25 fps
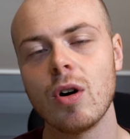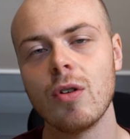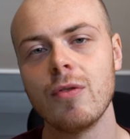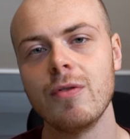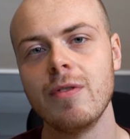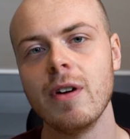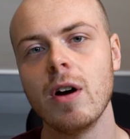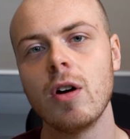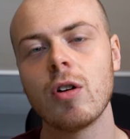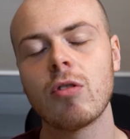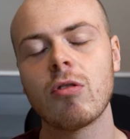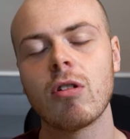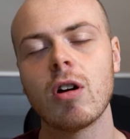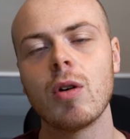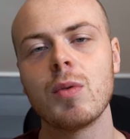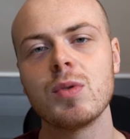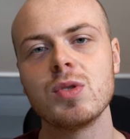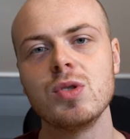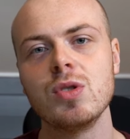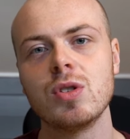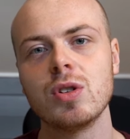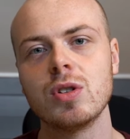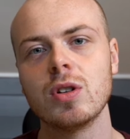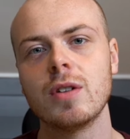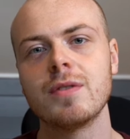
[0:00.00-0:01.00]
of Velcro,
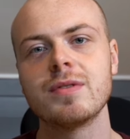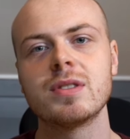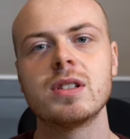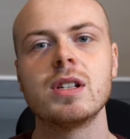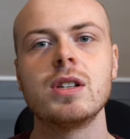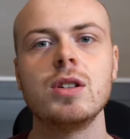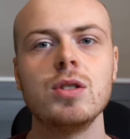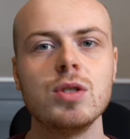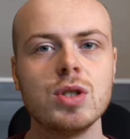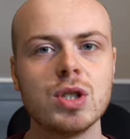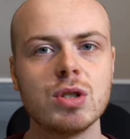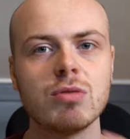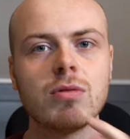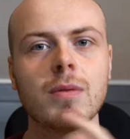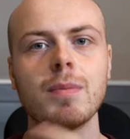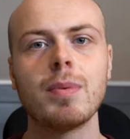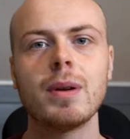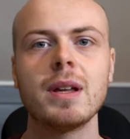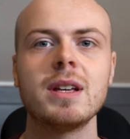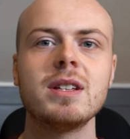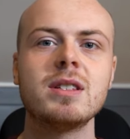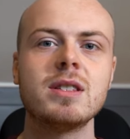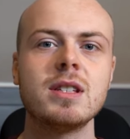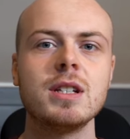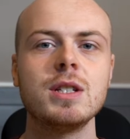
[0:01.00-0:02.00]
which you can obviously use to
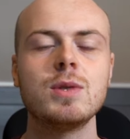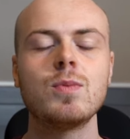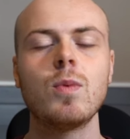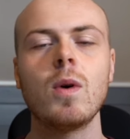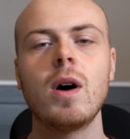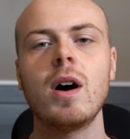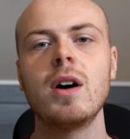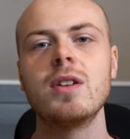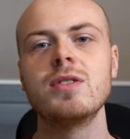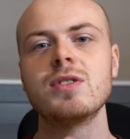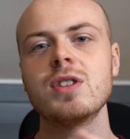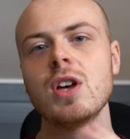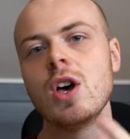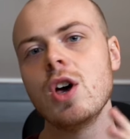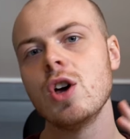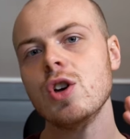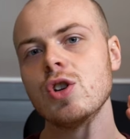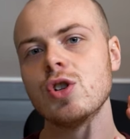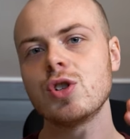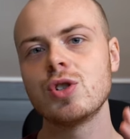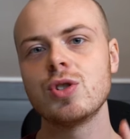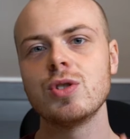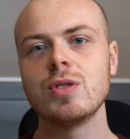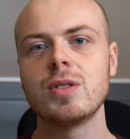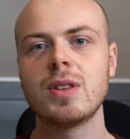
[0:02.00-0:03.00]
replace these ones
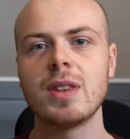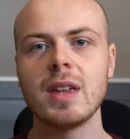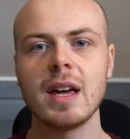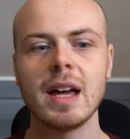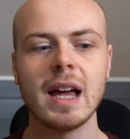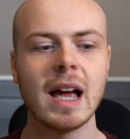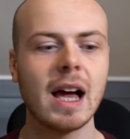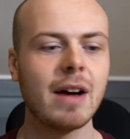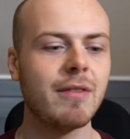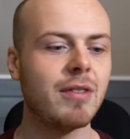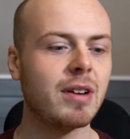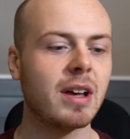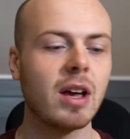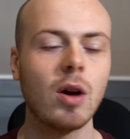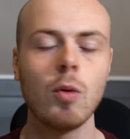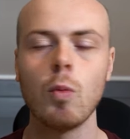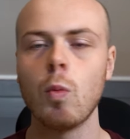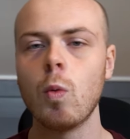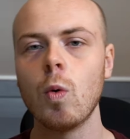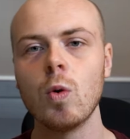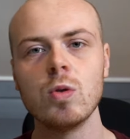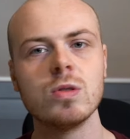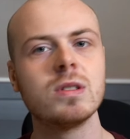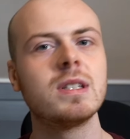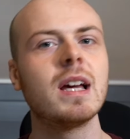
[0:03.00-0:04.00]
should they ever get
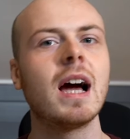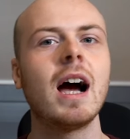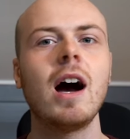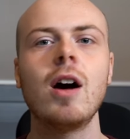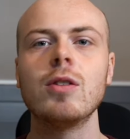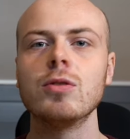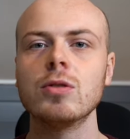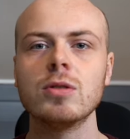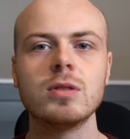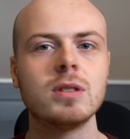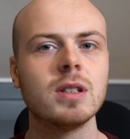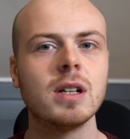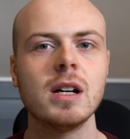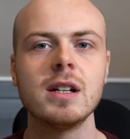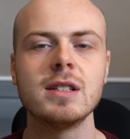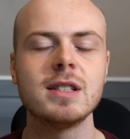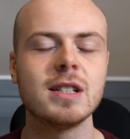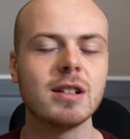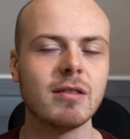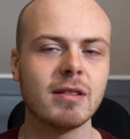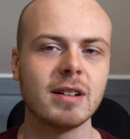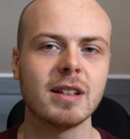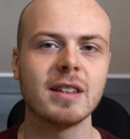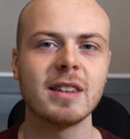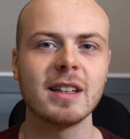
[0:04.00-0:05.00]
worn down or
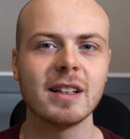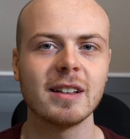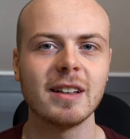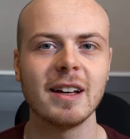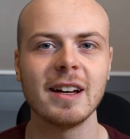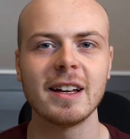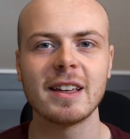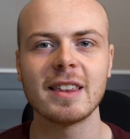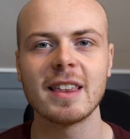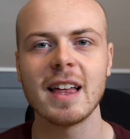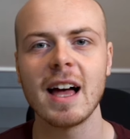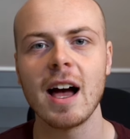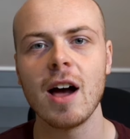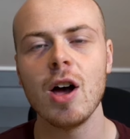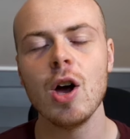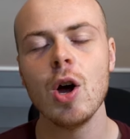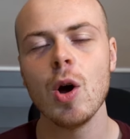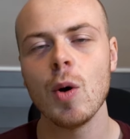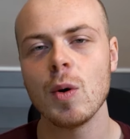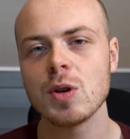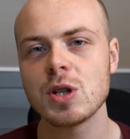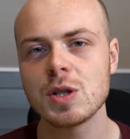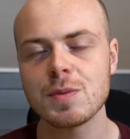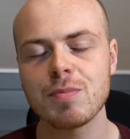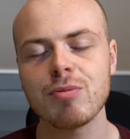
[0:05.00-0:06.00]
dirty or anything like that,
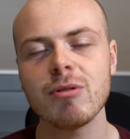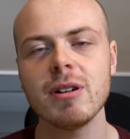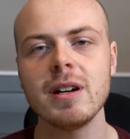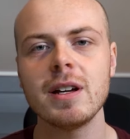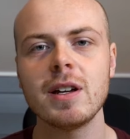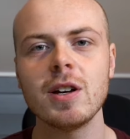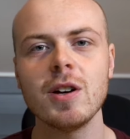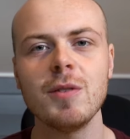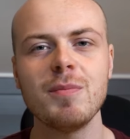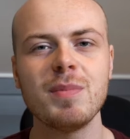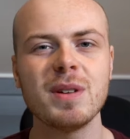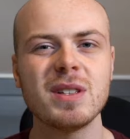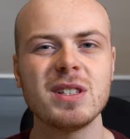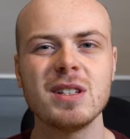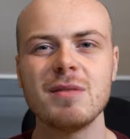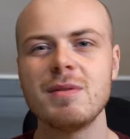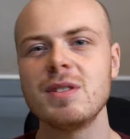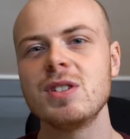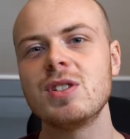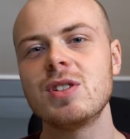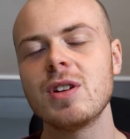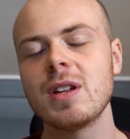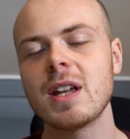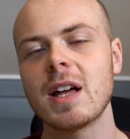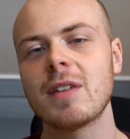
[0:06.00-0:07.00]
which is pretty good because it
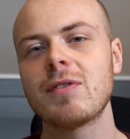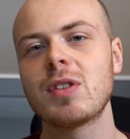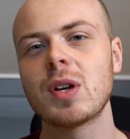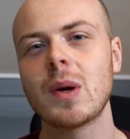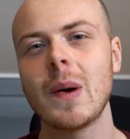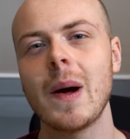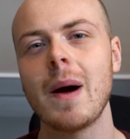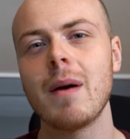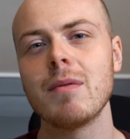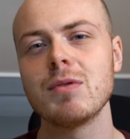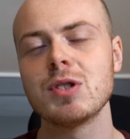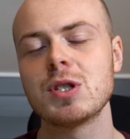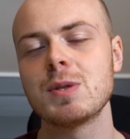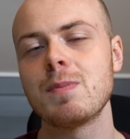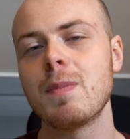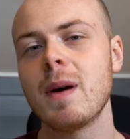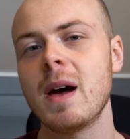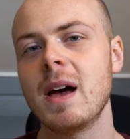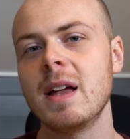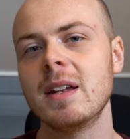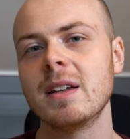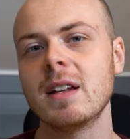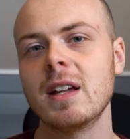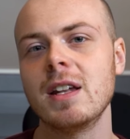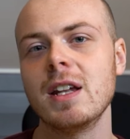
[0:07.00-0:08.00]
means you don't have to go out and
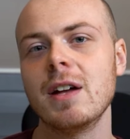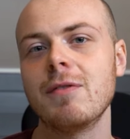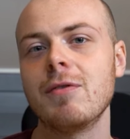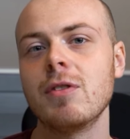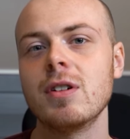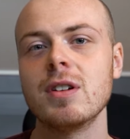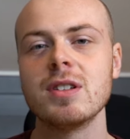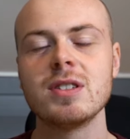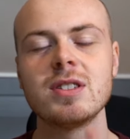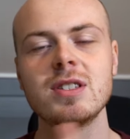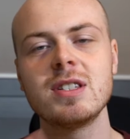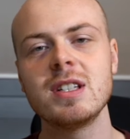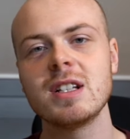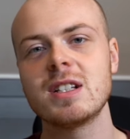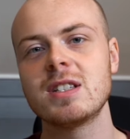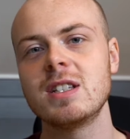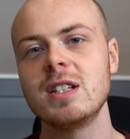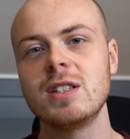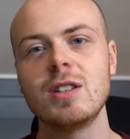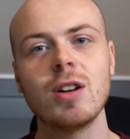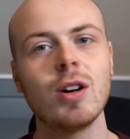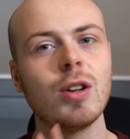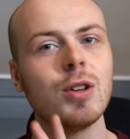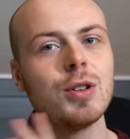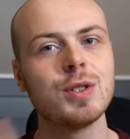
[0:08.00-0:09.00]
spend another
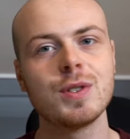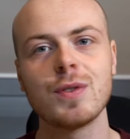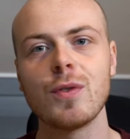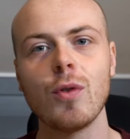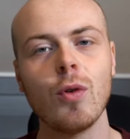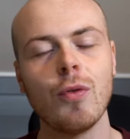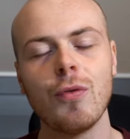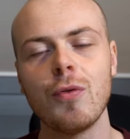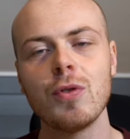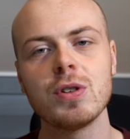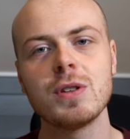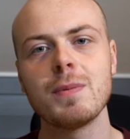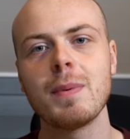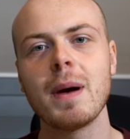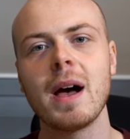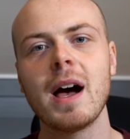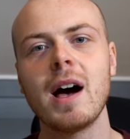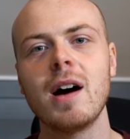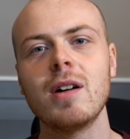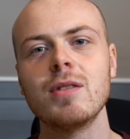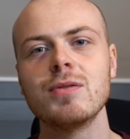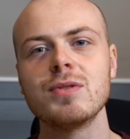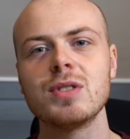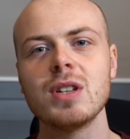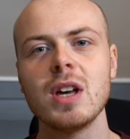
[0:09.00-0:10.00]
$60 or
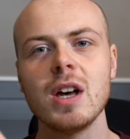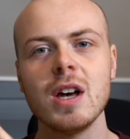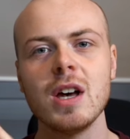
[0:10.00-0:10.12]
£40